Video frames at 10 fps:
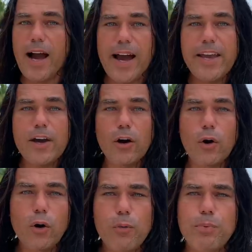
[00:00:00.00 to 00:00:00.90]
I
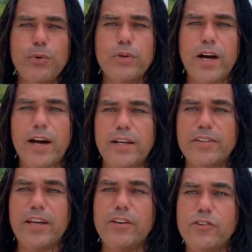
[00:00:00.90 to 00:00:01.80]
hope you
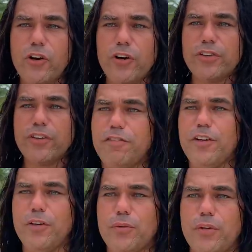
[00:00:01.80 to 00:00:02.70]
guys enjoyed this
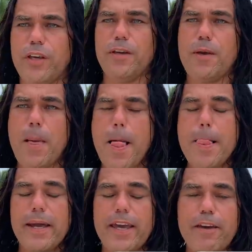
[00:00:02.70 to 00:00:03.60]
video today
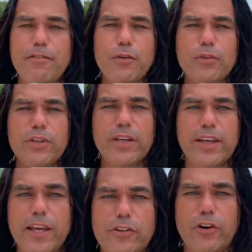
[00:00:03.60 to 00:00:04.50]
if you did
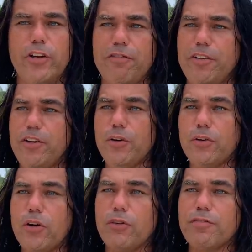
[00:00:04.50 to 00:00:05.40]
enjoy the video,
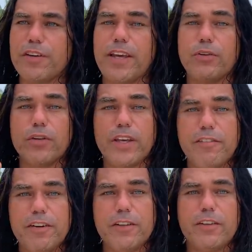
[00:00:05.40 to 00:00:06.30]
don't forget to
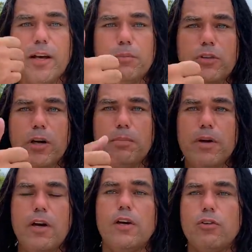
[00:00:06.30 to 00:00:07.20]
give it a thumbs up,
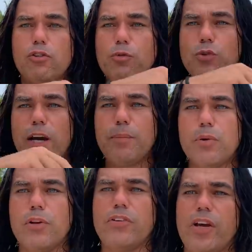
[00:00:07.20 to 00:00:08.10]
to subscribe
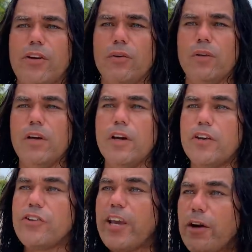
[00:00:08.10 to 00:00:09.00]
to the channel,
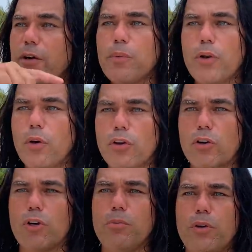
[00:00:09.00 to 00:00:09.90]
share it with all your
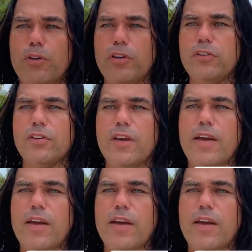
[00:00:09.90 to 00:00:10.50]
communities,